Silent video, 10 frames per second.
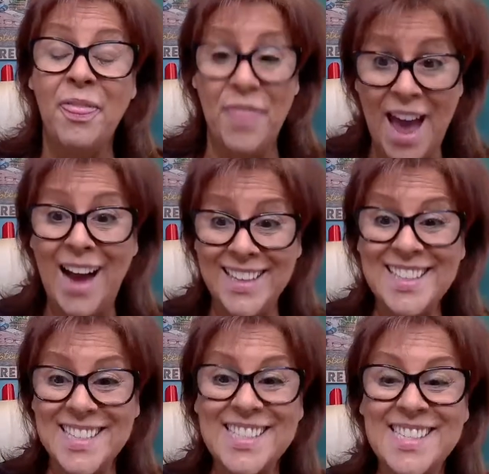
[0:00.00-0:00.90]
That
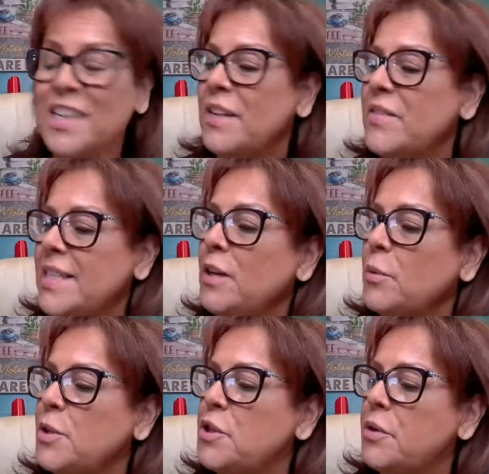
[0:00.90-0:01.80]
is a steal of a deal.
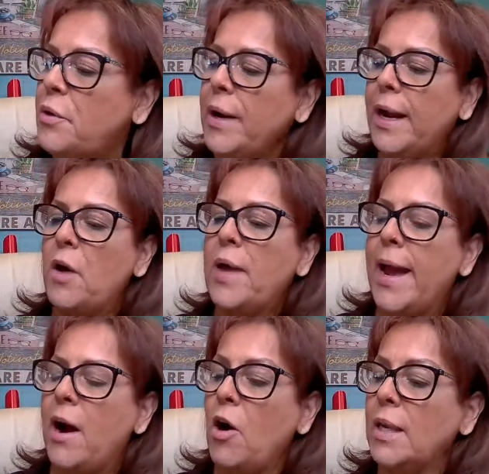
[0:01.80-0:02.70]
Would you agree?
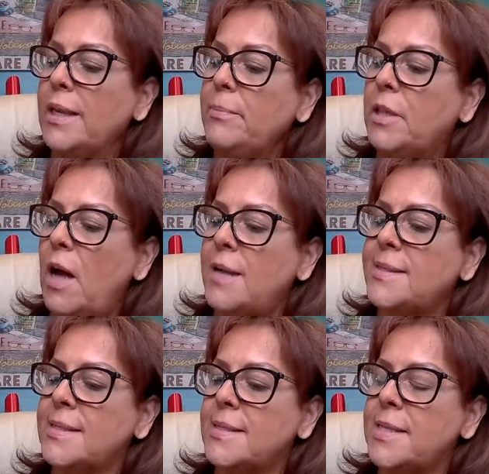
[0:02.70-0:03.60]
Okay, our lip
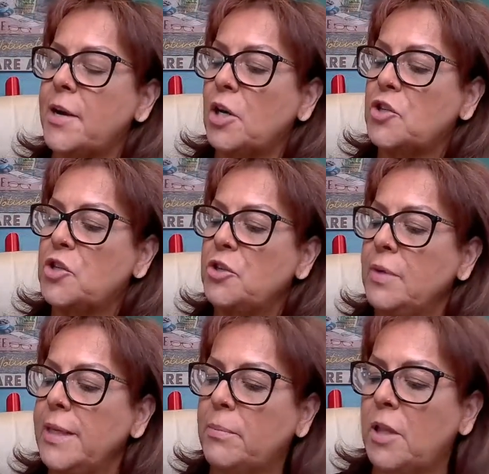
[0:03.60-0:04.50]
glosses. There are two
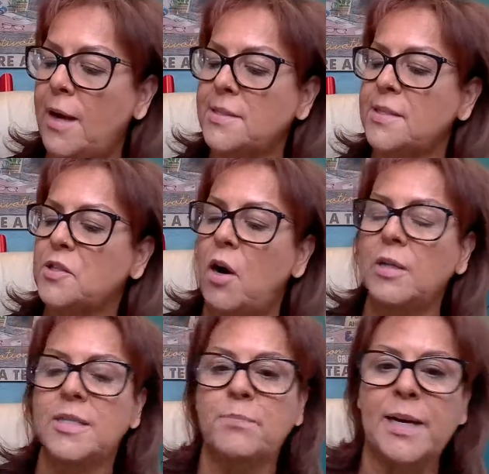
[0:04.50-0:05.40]
lip glosses
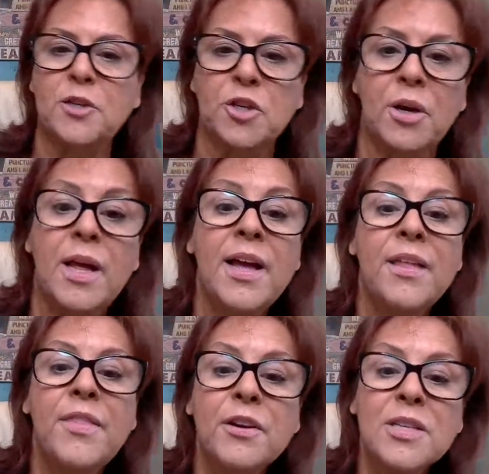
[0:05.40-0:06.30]
on special.
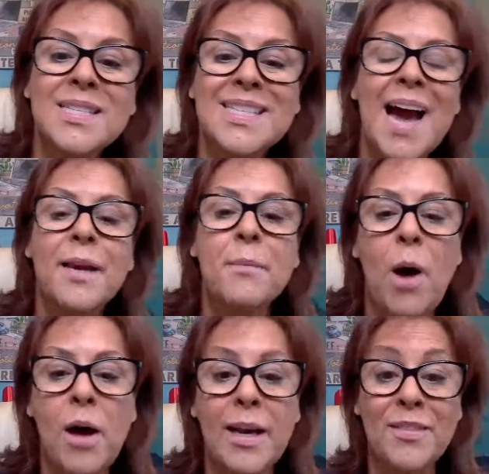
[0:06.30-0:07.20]
There's Satin
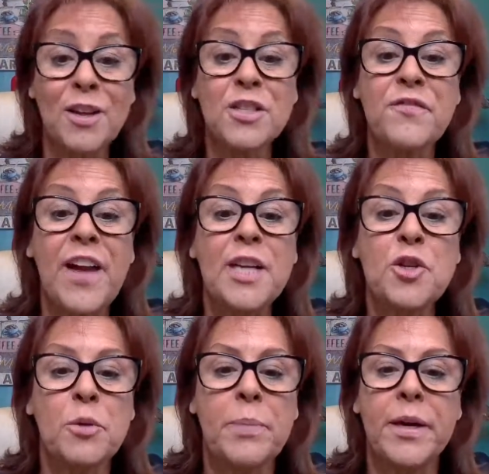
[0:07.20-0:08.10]
Body, there's
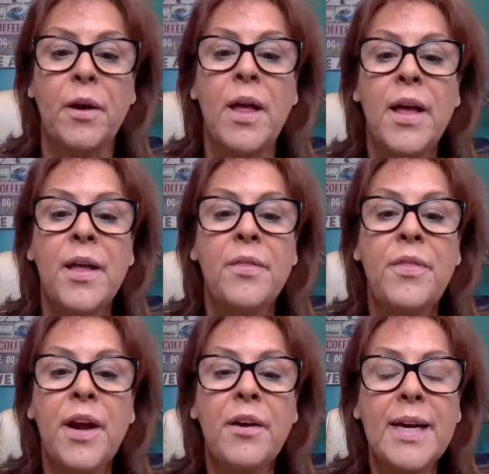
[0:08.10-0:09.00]
Facial Peel,
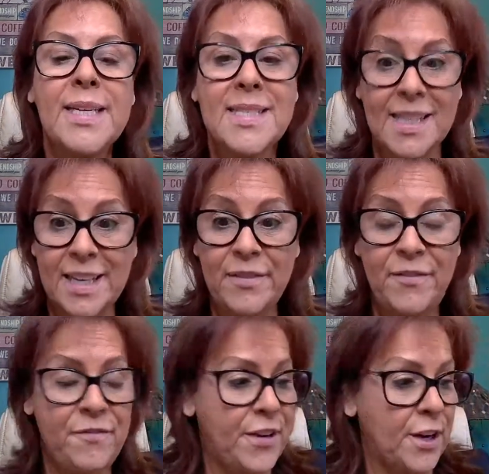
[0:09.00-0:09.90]
there is Live
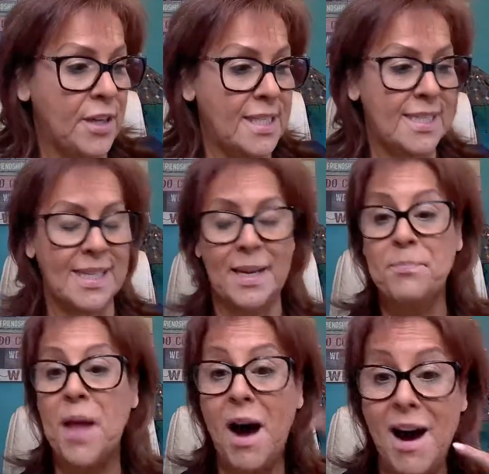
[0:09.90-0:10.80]
Fearlessly.
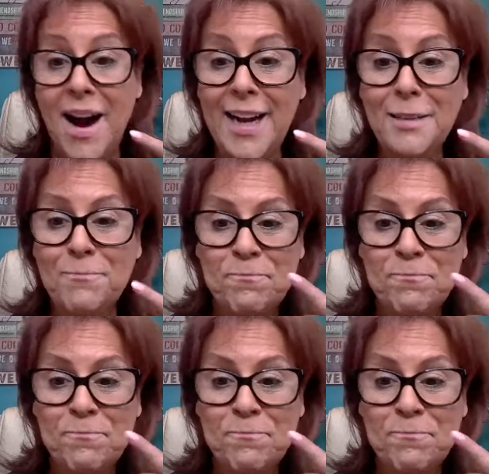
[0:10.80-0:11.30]
I